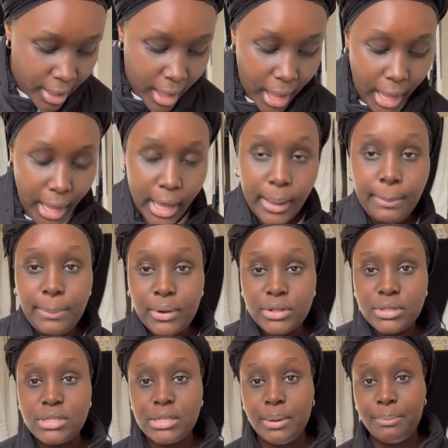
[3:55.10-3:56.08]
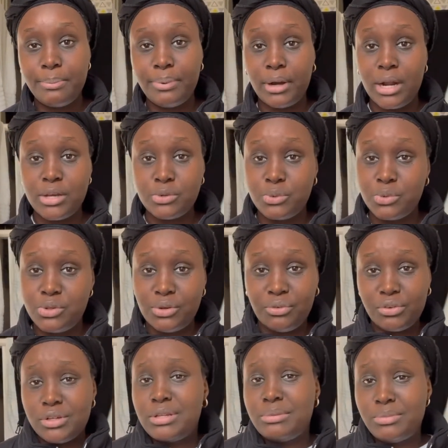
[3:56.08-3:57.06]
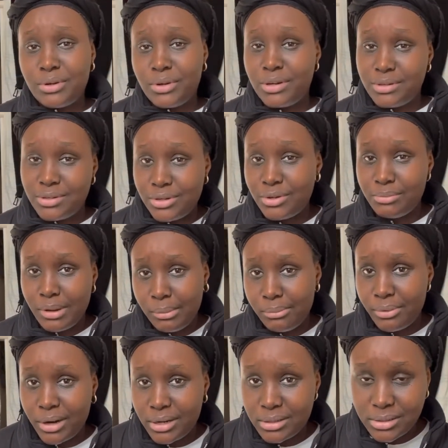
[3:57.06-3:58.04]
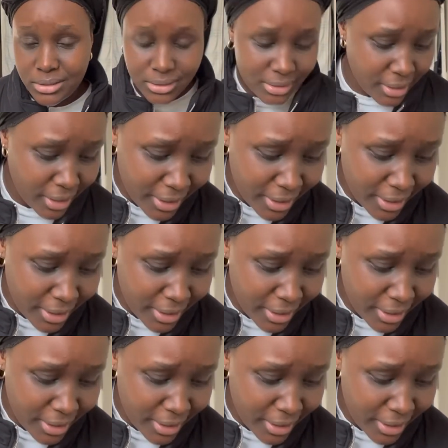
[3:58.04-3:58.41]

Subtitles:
I bought some bras, which of course I'm not gonna show you my bras.